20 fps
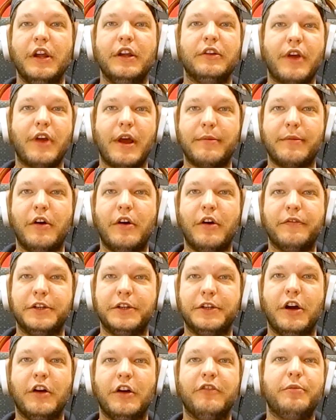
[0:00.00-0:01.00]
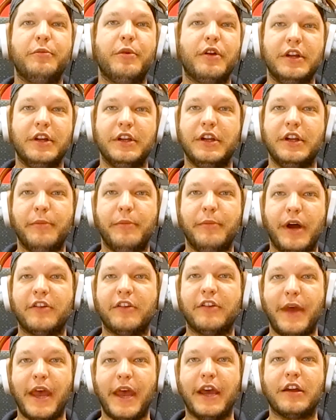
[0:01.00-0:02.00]
grab it off the shelf, put it in a
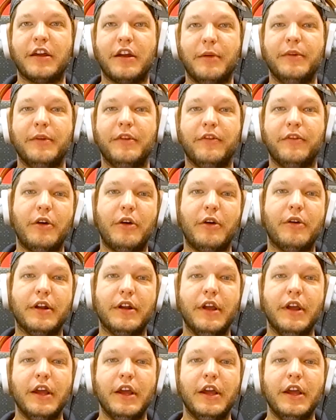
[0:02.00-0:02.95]
box, pack it up, and so on.